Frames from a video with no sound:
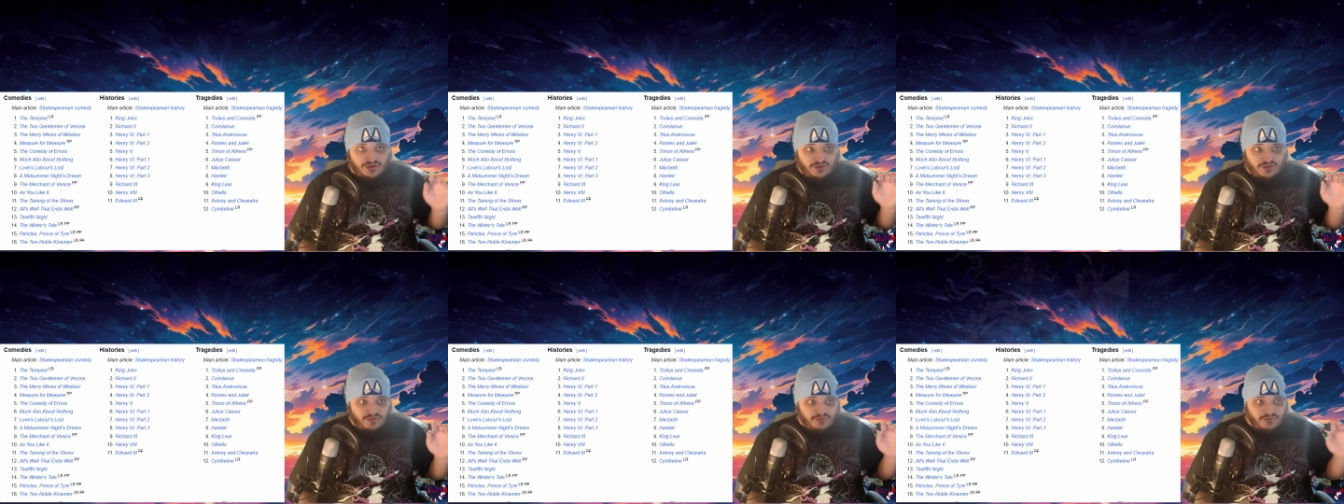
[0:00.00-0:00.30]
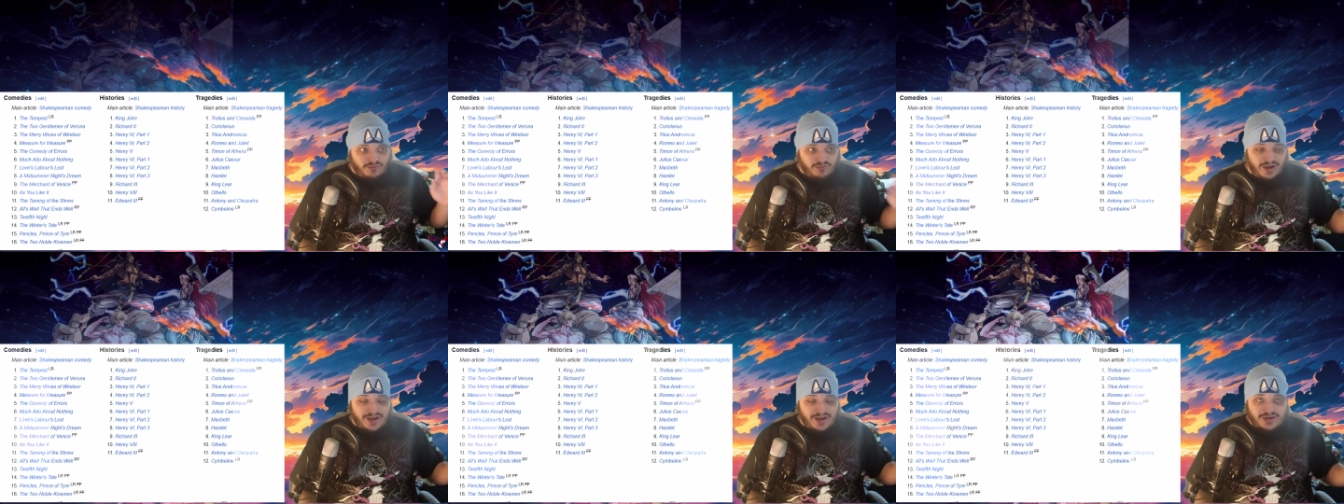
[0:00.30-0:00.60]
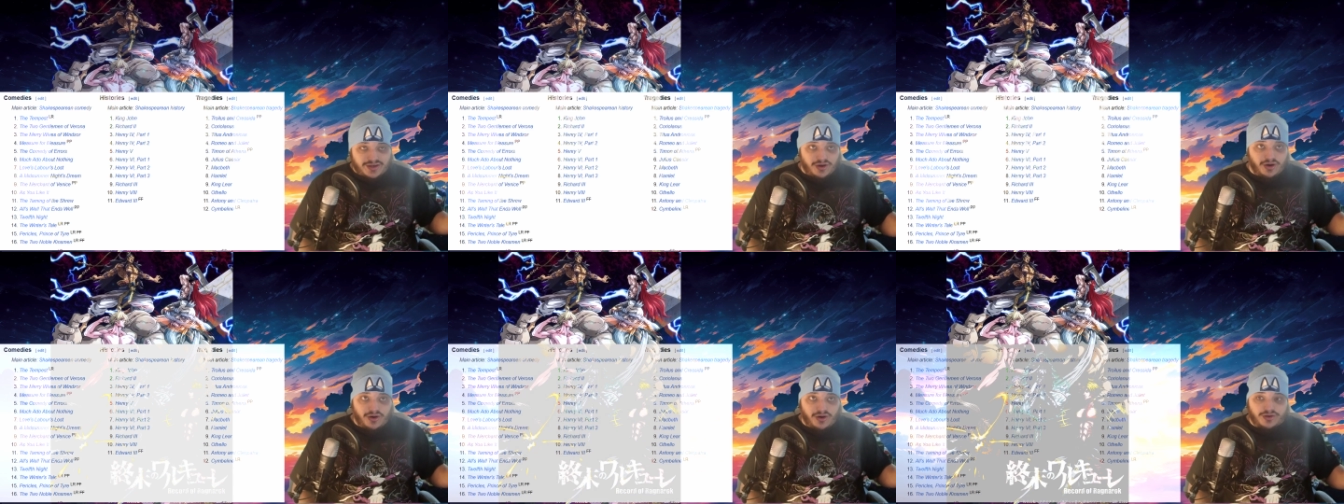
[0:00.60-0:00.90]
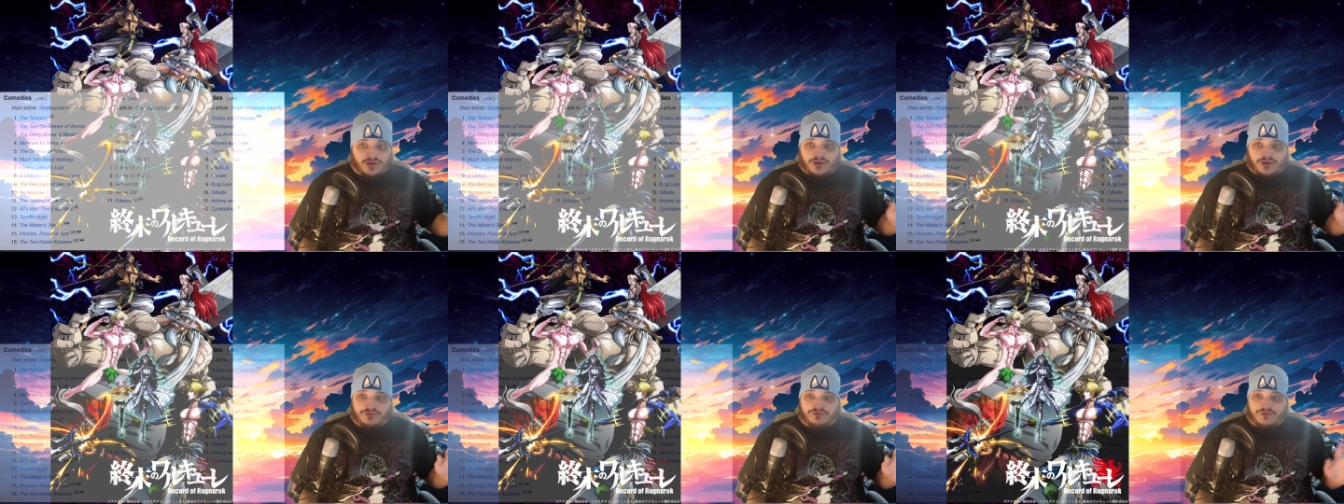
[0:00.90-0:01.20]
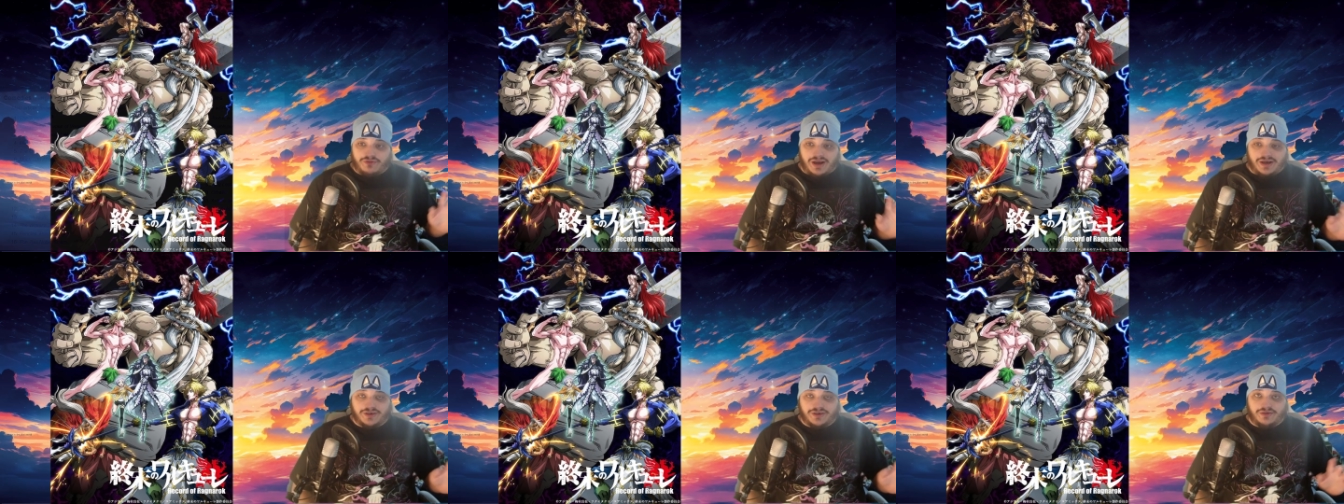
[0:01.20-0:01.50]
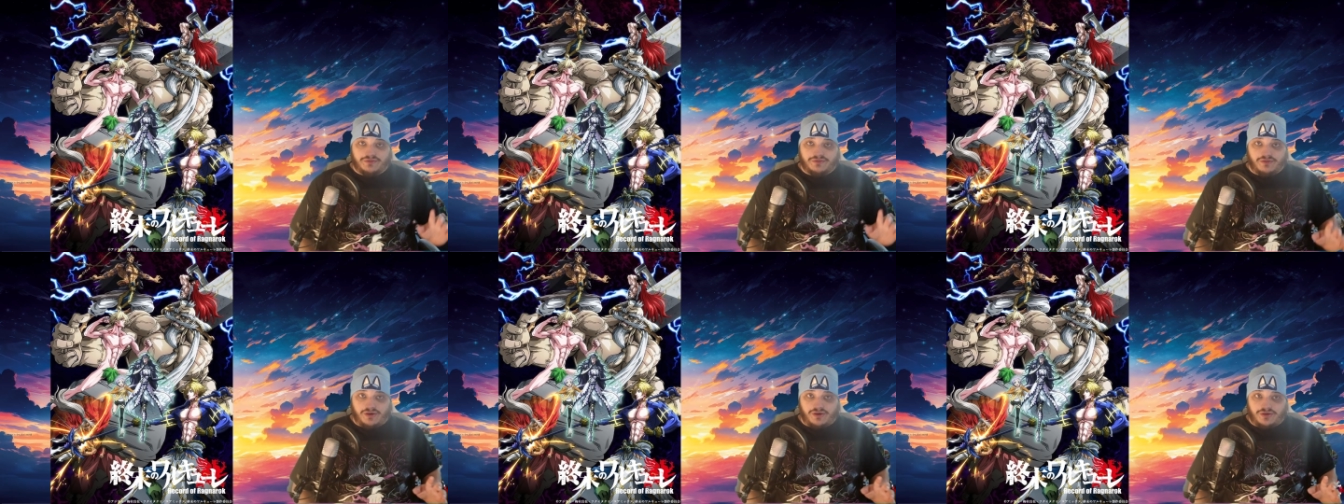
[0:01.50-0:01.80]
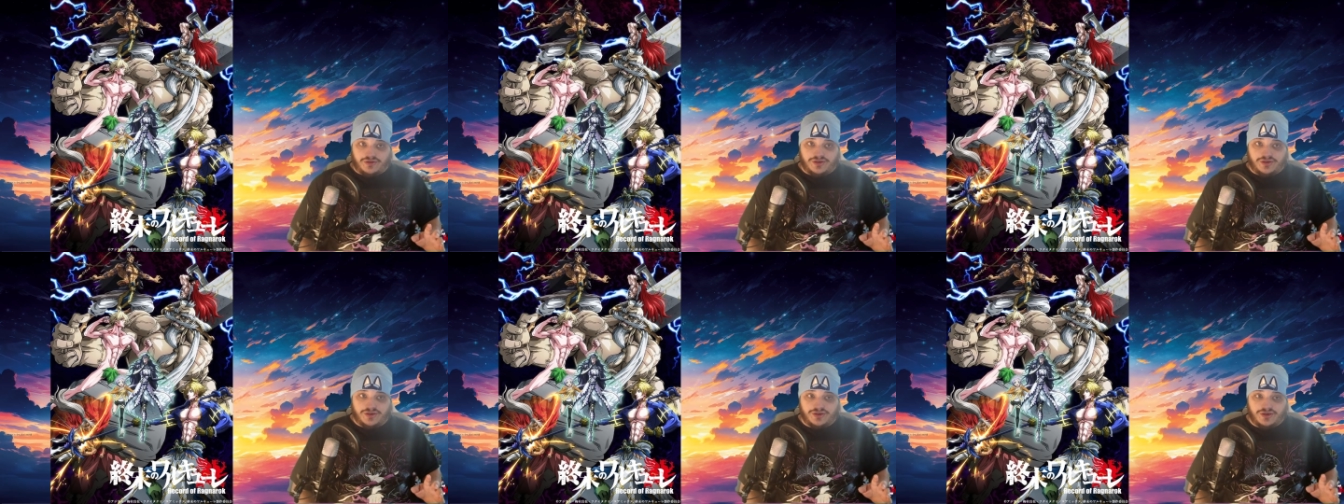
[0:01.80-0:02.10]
Record of Ragnarok.